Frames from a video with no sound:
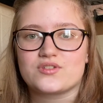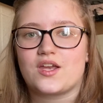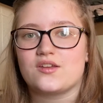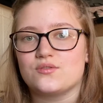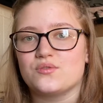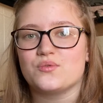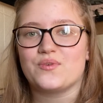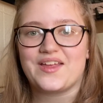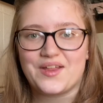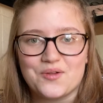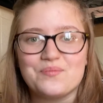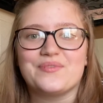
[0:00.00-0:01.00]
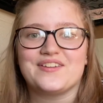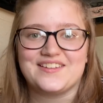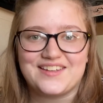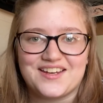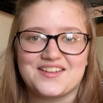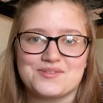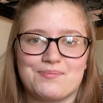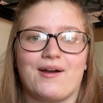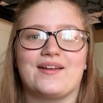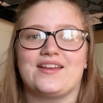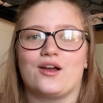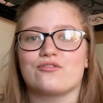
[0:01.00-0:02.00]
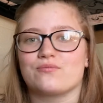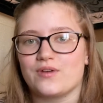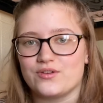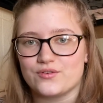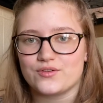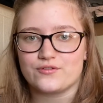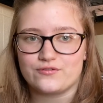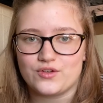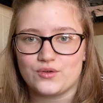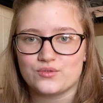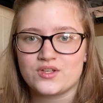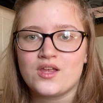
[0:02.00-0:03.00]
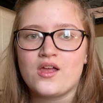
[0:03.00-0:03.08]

had to help get his body out from under the float.